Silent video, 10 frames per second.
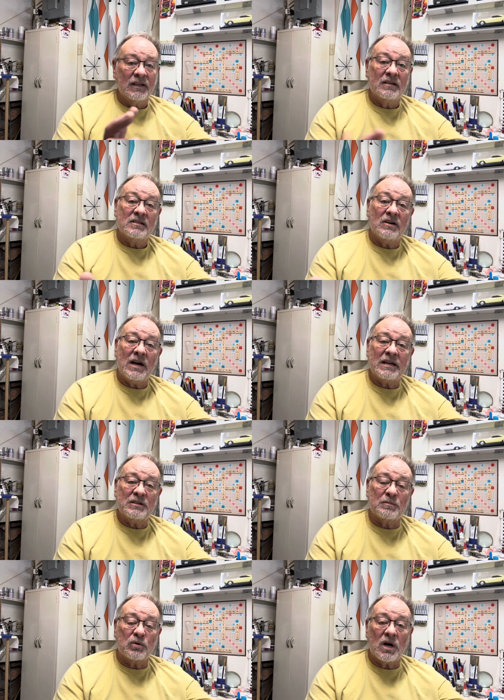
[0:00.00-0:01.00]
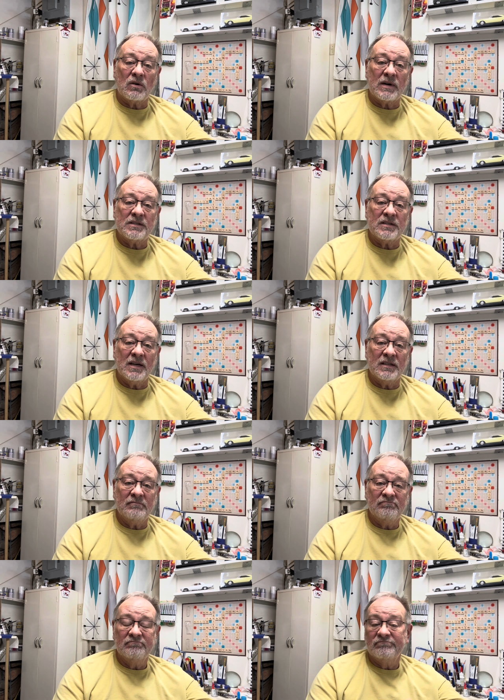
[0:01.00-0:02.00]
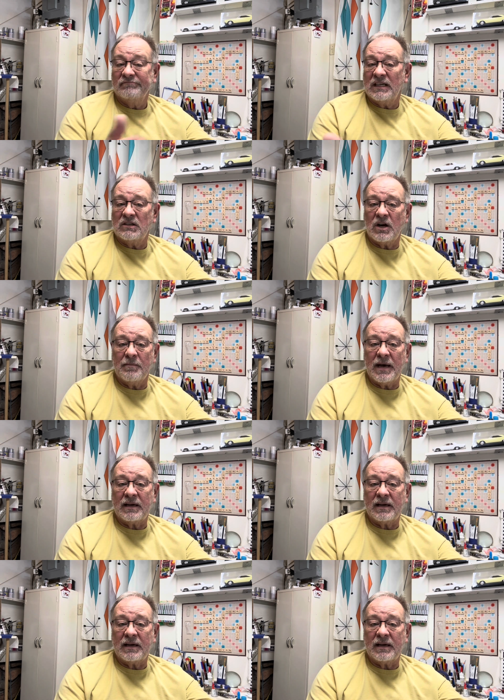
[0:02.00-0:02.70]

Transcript: So I'll get some progress done. I'll come back